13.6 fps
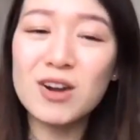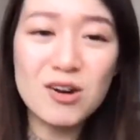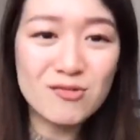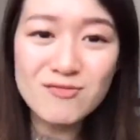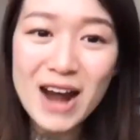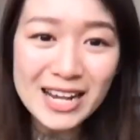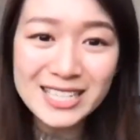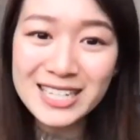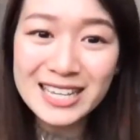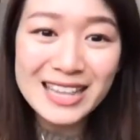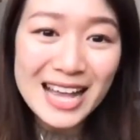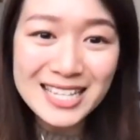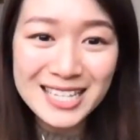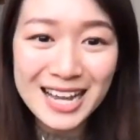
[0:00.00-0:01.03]

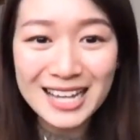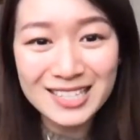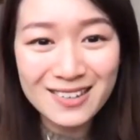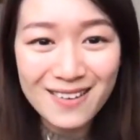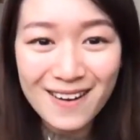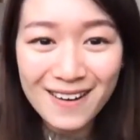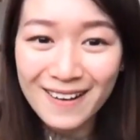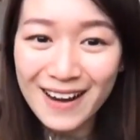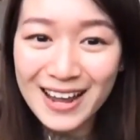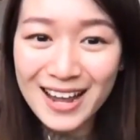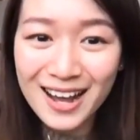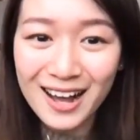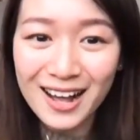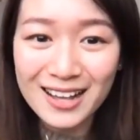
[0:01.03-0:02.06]
write a letter to your
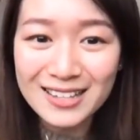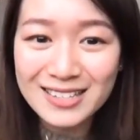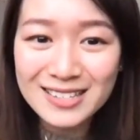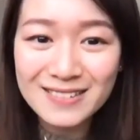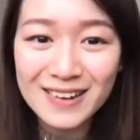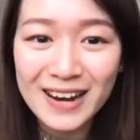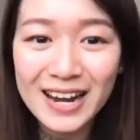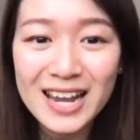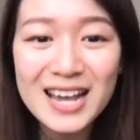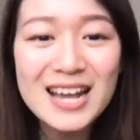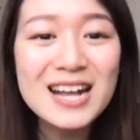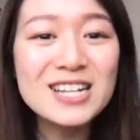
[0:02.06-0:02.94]
crayons, right?